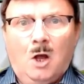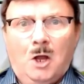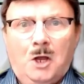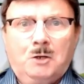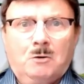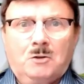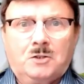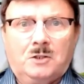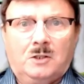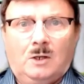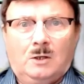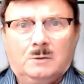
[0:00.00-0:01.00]
ignorance of the
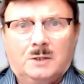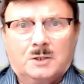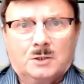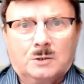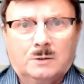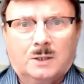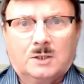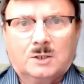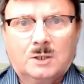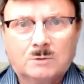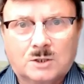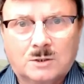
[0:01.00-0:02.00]
law is no
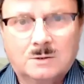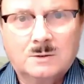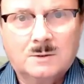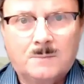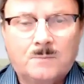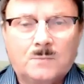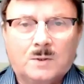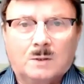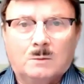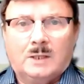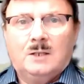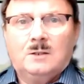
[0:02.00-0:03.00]
excuse.
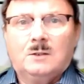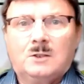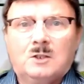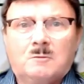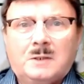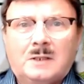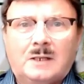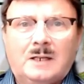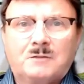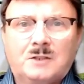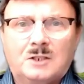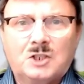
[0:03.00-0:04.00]
Well, then you've been
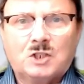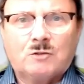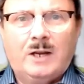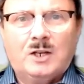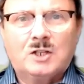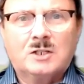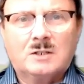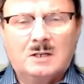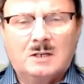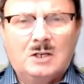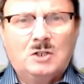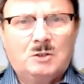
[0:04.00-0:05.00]
left in a strange
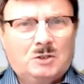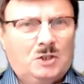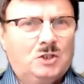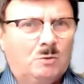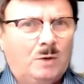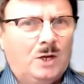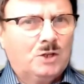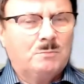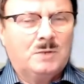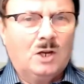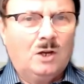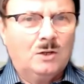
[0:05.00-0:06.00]
situation
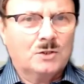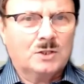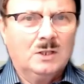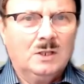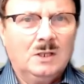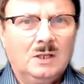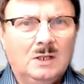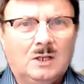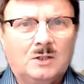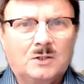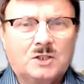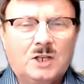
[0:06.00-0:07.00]
because
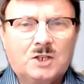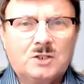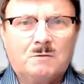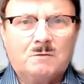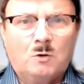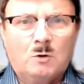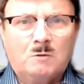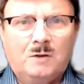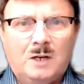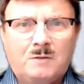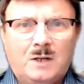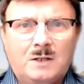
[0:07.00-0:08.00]
under Section
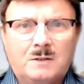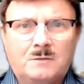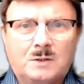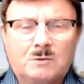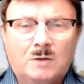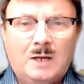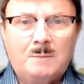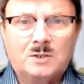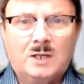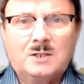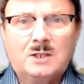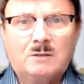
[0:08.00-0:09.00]
458 of the Crimes
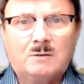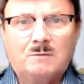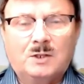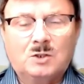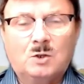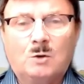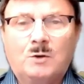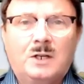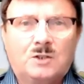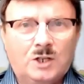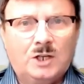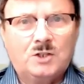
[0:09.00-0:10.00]
Act here in Victoria,
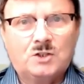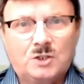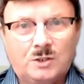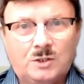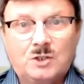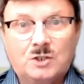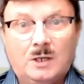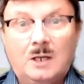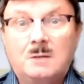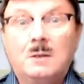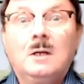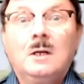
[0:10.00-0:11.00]
it changes in each state,